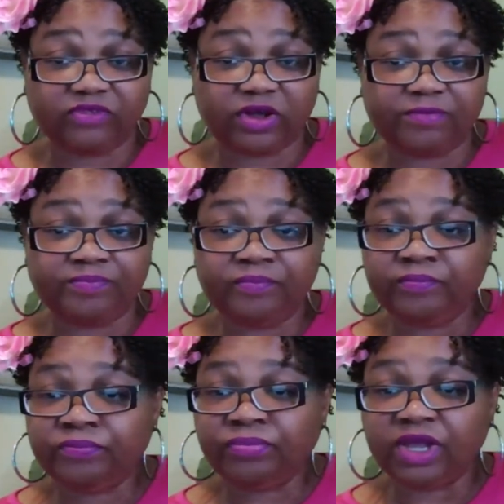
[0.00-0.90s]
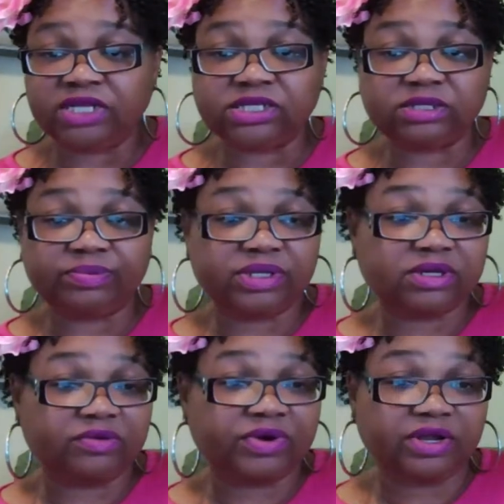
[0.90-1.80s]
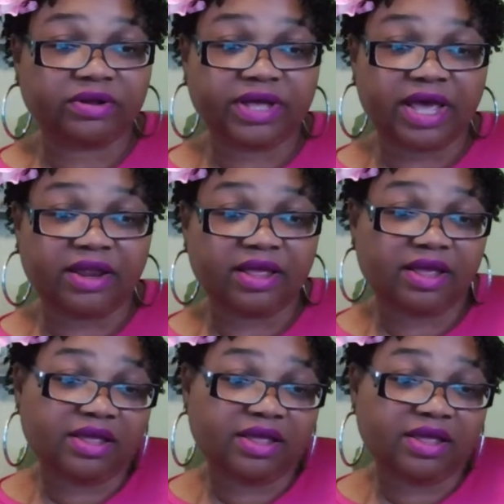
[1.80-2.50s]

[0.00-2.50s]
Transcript: So it just depends on where you're located.